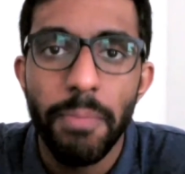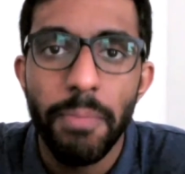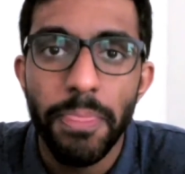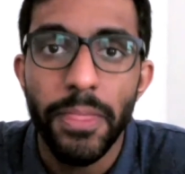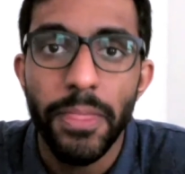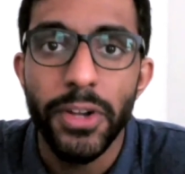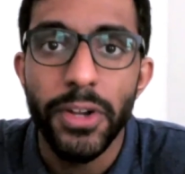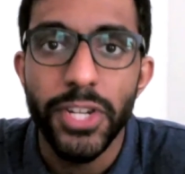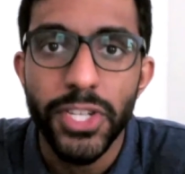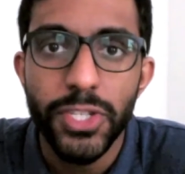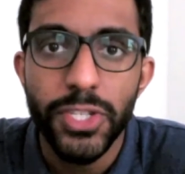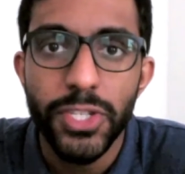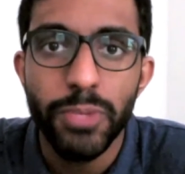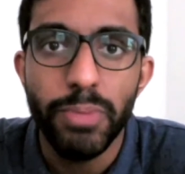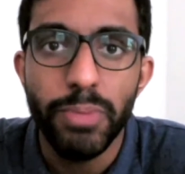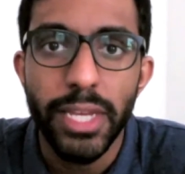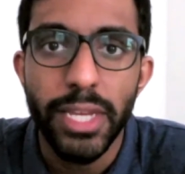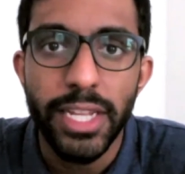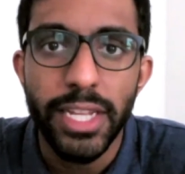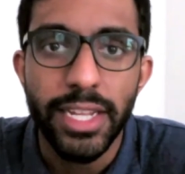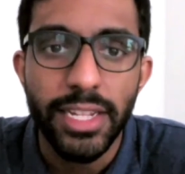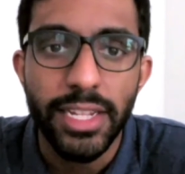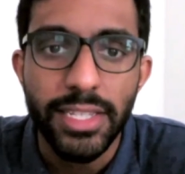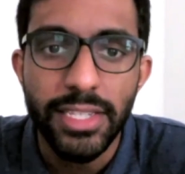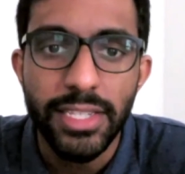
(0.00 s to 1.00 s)
their
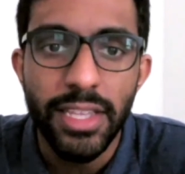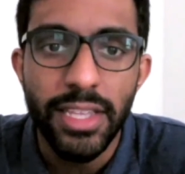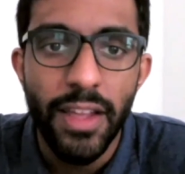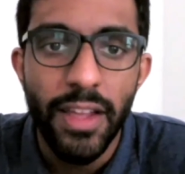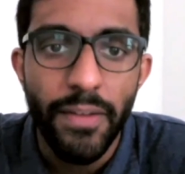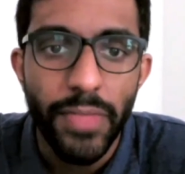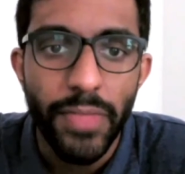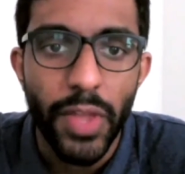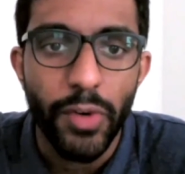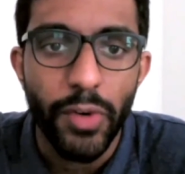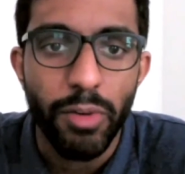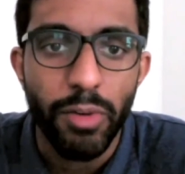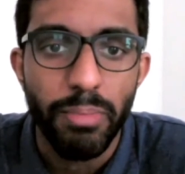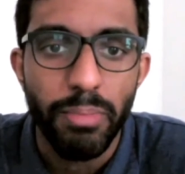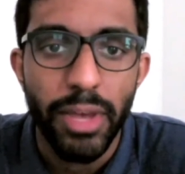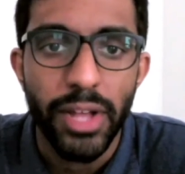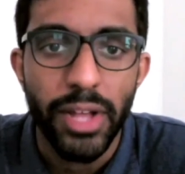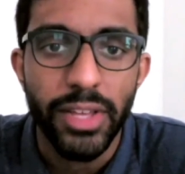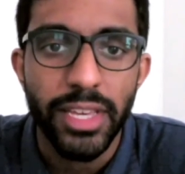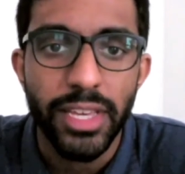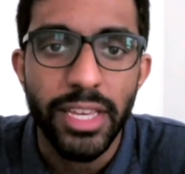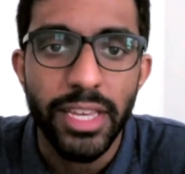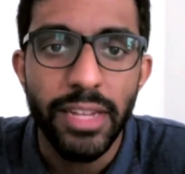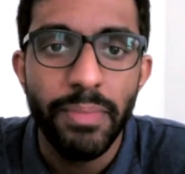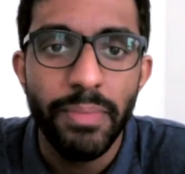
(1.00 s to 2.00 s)
disobedience, their
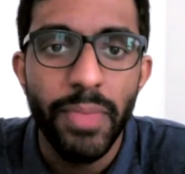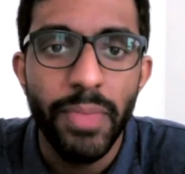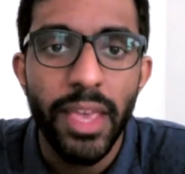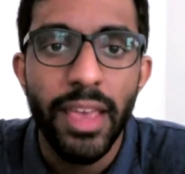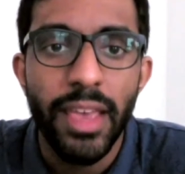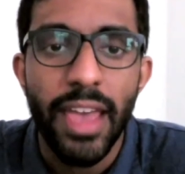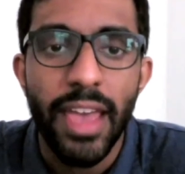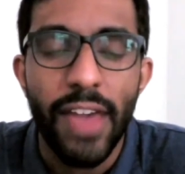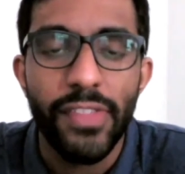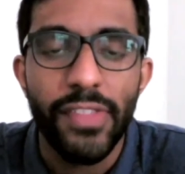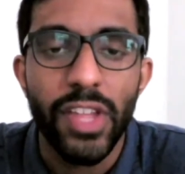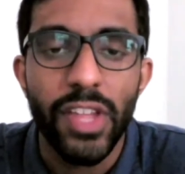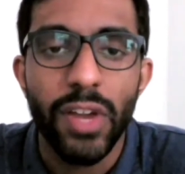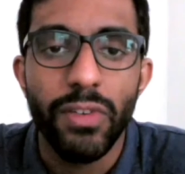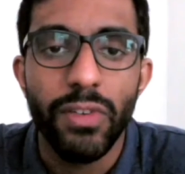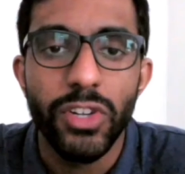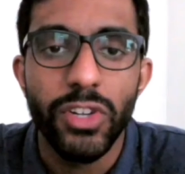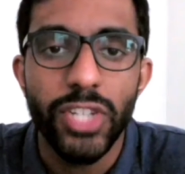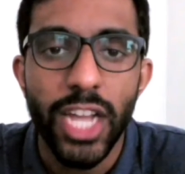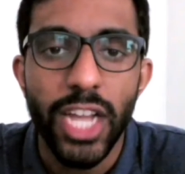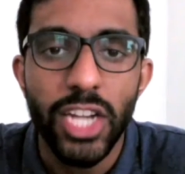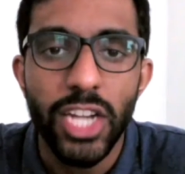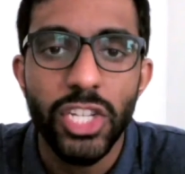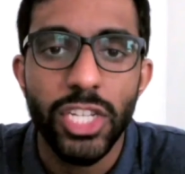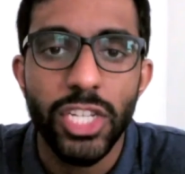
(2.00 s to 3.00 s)
rebellion, and their
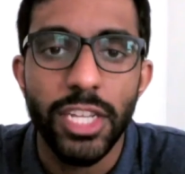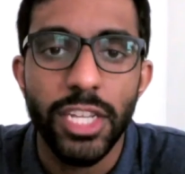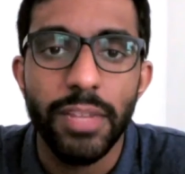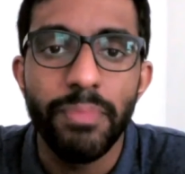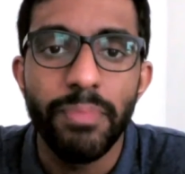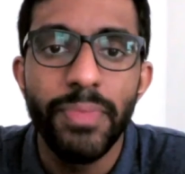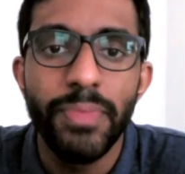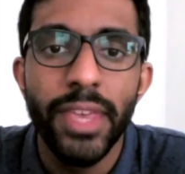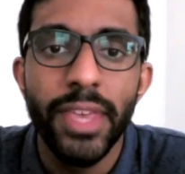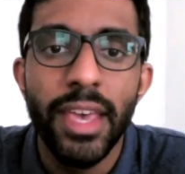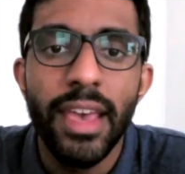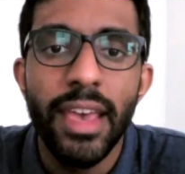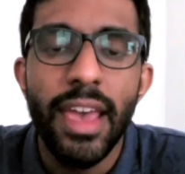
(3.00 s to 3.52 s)
rejection.